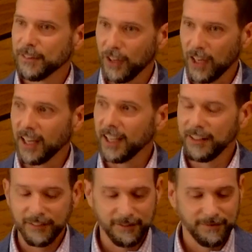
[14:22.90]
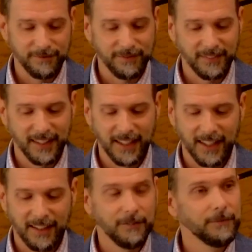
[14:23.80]
Fine.
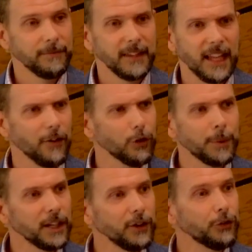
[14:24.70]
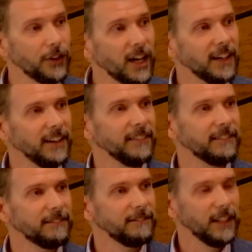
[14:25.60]
Everybody's fine
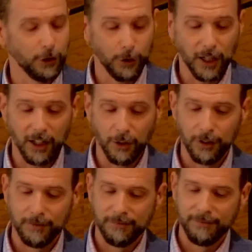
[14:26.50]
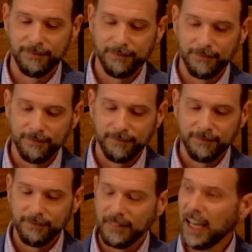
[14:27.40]
in a crowd.
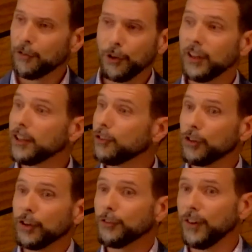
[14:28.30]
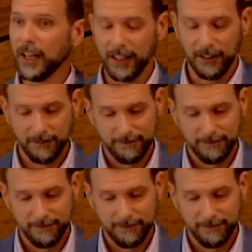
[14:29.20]
Everything is just fine.